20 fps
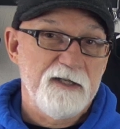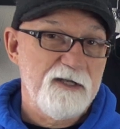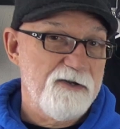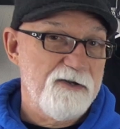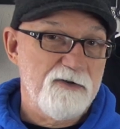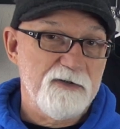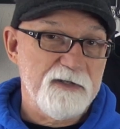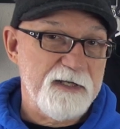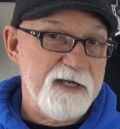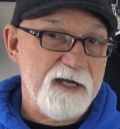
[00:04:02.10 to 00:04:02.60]

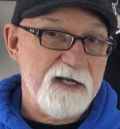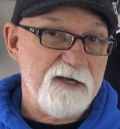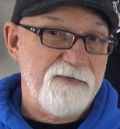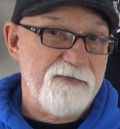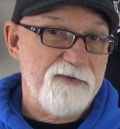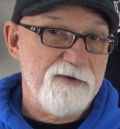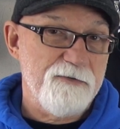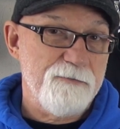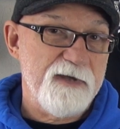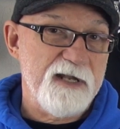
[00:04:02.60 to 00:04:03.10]
you only got a
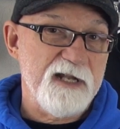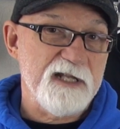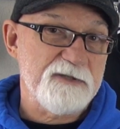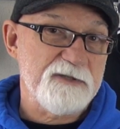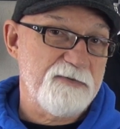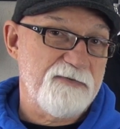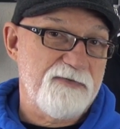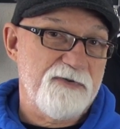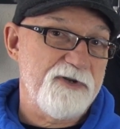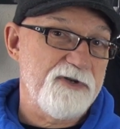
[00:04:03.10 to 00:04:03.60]
few
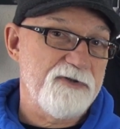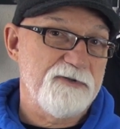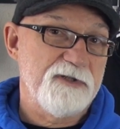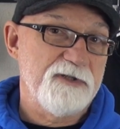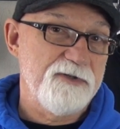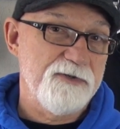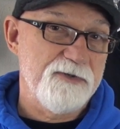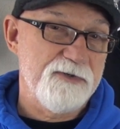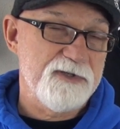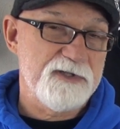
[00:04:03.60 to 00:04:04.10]
minutes before you
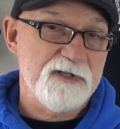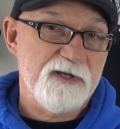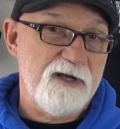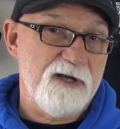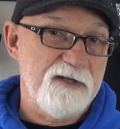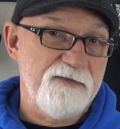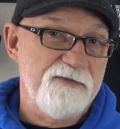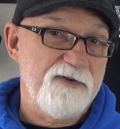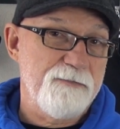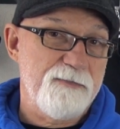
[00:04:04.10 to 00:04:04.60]
lose
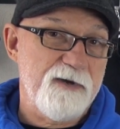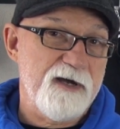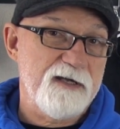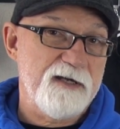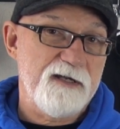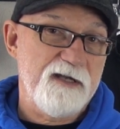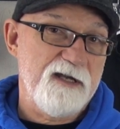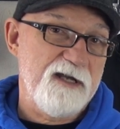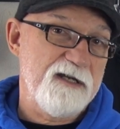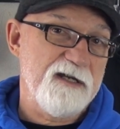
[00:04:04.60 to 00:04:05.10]
all of your
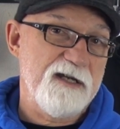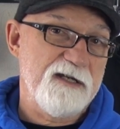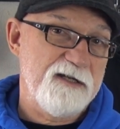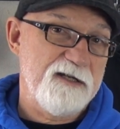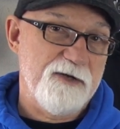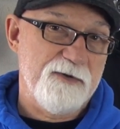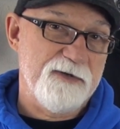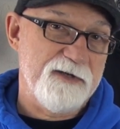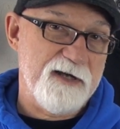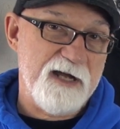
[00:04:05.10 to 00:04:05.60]
body heat and
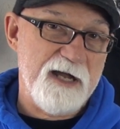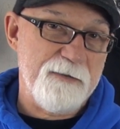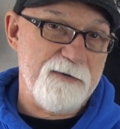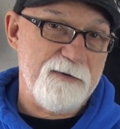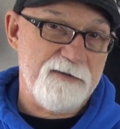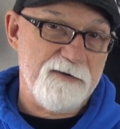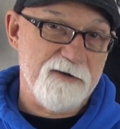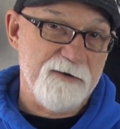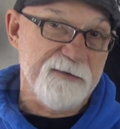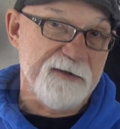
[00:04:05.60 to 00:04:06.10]
go into
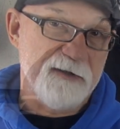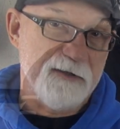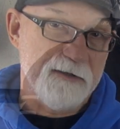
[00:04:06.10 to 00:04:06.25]
hypothermia.